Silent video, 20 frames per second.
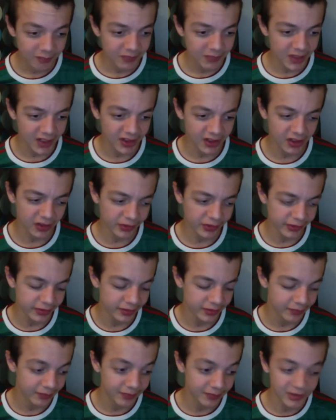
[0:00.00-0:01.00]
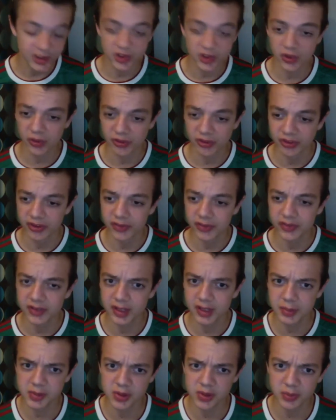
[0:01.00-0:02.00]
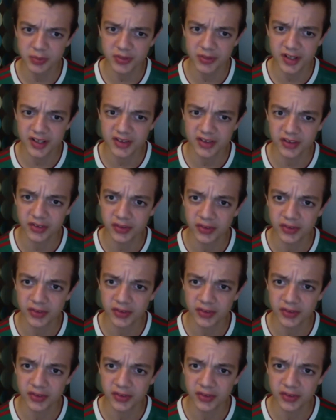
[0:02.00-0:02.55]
and I'll be sure to keep you up to date on